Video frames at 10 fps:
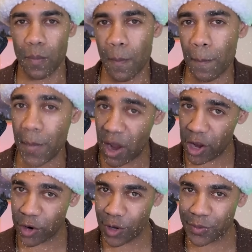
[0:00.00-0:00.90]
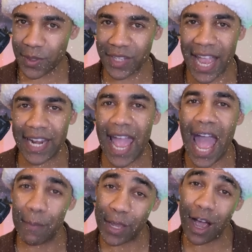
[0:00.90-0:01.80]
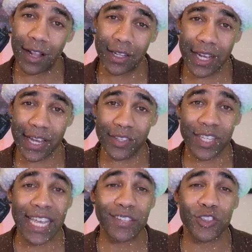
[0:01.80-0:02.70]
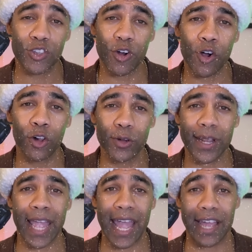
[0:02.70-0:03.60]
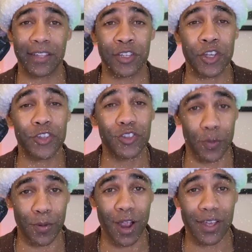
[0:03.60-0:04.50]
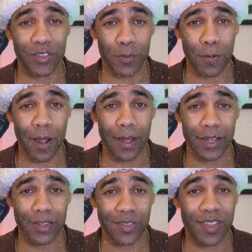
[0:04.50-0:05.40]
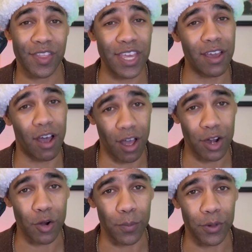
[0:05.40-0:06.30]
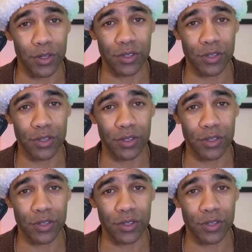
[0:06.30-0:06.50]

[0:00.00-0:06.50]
Merry Christmas and happy holidays. It's Sir Ulrich and, surprise, surprise, the Honorable